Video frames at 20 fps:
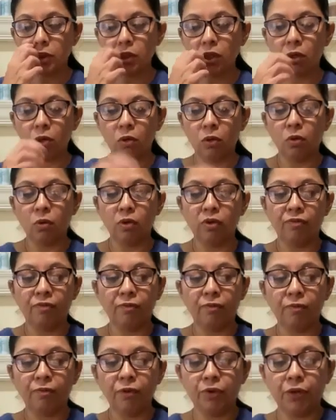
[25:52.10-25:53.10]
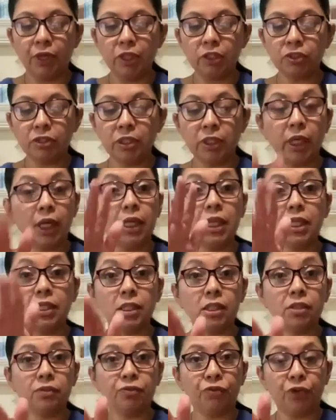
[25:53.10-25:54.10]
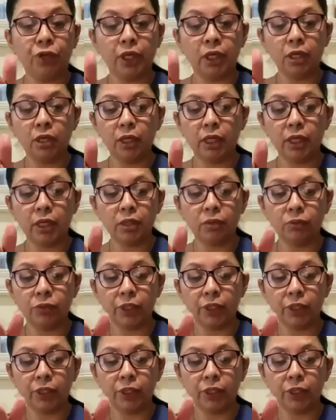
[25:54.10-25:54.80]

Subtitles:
So if you're interested, and this is free,